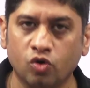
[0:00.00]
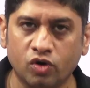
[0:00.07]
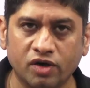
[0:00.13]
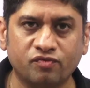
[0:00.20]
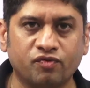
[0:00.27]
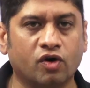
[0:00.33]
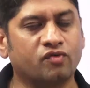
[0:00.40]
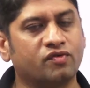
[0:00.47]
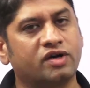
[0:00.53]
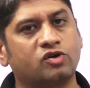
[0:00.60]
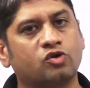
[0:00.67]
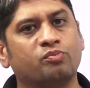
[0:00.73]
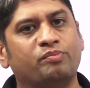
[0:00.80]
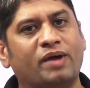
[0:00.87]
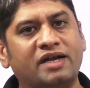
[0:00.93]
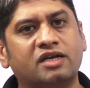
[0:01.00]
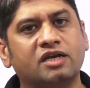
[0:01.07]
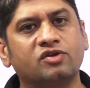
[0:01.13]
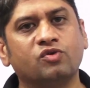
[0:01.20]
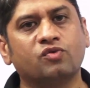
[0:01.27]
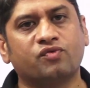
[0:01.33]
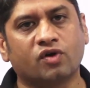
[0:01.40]
Looking forward to
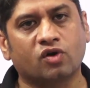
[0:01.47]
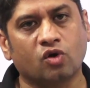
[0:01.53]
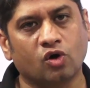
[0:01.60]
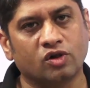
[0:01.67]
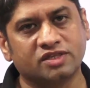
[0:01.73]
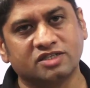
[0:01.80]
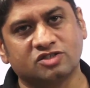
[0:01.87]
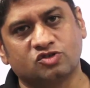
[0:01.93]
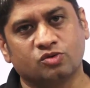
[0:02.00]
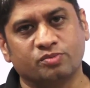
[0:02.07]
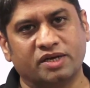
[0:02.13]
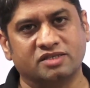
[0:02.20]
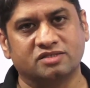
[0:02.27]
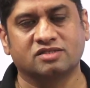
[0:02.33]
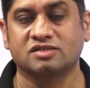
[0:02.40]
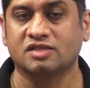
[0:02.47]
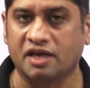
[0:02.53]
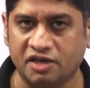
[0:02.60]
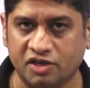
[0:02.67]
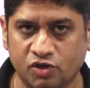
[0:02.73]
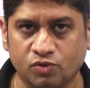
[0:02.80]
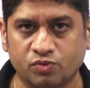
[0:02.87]
mentor you for all these domains.
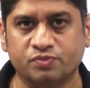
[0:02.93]
Thank